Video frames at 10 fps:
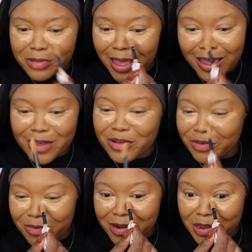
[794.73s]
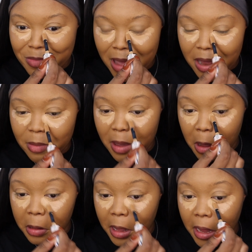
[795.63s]
Like what are you mad
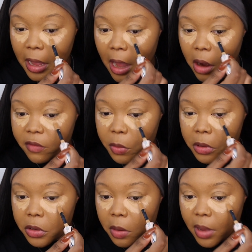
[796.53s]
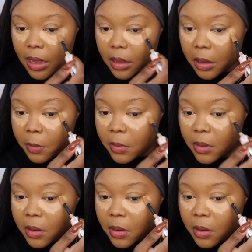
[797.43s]
about? Like how are you want to do your makeup?